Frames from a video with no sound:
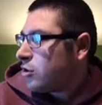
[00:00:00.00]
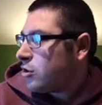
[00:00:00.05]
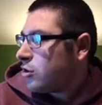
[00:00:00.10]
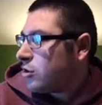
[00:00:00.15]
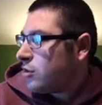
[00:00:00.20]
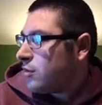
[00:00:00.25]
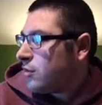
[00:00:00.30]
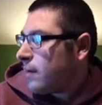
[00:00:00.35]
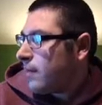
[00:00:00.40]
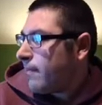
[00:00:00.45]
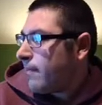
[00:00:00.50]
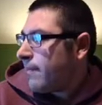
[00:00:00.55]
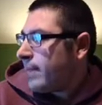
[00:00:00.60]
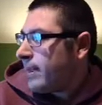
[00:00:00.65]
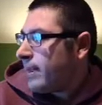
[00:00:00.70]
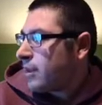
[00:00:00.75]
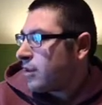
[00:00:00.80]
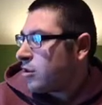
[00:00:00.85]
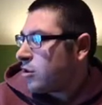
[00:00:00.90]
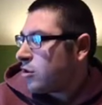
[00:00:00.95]
to
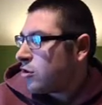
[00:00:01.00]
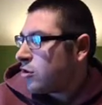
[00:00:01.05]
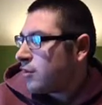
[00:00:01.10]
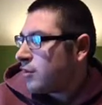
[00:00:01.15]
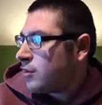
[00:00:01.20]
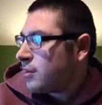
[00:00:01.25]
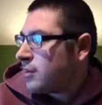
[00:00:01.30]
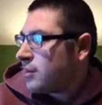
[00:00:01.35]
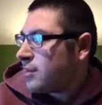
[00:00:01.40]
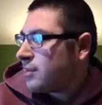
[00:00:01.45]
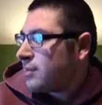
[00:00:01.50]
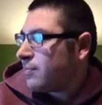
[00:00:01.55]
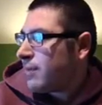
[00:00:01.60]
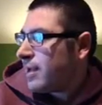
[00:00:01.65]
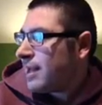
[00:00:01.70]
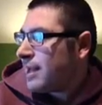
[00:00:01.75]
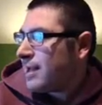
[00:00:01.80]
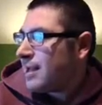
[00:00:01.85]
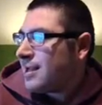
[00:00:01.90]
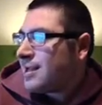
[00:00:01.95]
make sure to
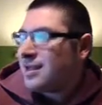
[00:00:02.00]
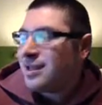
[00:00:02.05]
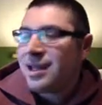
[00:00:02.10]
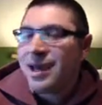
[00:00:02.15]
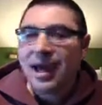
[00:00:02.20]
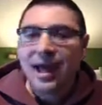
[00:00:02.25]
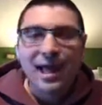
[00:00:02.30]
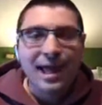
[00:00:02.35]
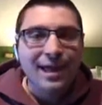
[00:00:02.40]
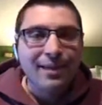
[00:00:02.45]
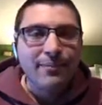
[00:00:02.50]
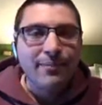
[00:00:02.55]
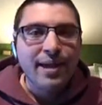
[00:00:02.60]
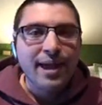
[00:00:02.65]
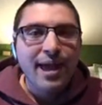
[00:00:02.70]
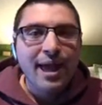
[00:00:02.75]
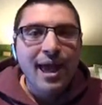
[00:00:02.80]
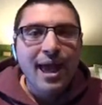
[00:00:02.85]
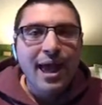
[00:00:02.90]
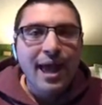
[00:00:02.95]
spend time
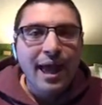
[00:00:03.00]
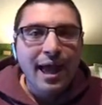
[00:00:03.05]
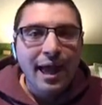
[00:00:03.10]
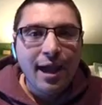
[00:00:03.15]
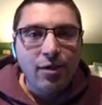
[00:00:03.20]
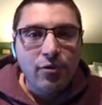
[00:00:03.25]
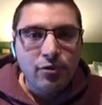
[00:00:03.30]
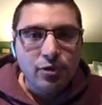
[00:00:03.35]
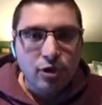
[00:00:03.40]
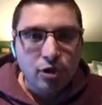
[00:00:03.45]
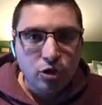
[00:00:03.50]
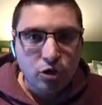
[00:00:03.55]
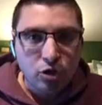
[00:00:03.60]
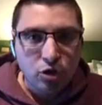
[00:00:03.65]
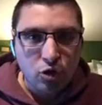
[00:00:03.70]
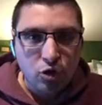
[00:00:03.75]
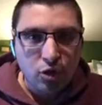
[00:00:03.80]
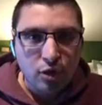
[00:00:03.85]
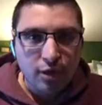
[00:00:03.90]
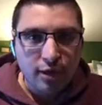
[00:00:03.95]

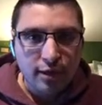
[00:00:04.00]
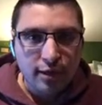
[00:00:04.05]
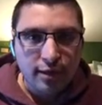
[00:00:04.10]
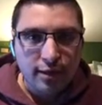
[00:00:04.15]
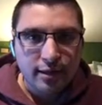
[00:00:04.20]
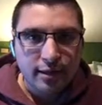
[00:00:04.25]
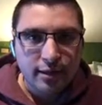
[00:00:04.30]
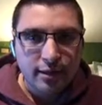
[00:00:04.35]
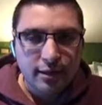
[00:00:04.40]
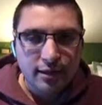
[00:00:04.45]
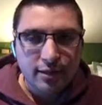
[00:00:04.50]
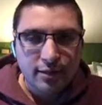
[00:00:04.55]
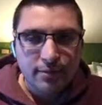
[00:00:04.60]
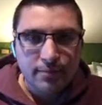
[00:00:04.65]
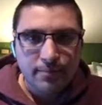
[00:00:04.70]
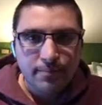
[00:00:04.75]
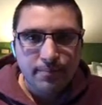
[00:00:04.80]
outdoors.